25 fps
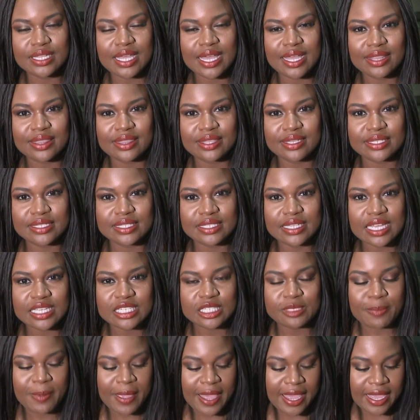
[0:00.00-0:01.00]
that the
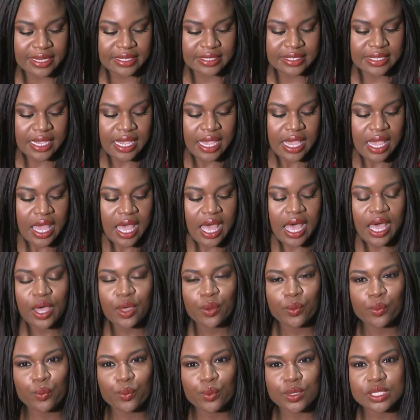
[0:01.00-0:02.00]
suspect
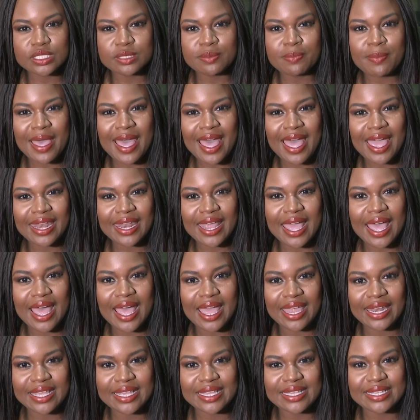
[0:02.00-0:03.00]
was mad
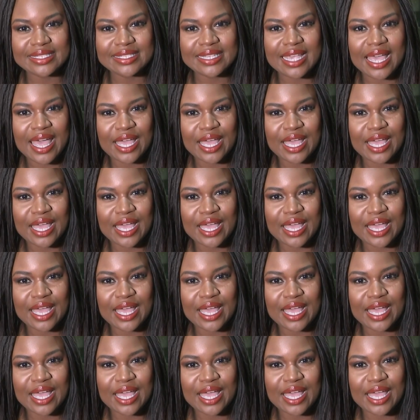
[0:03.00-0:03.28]
at his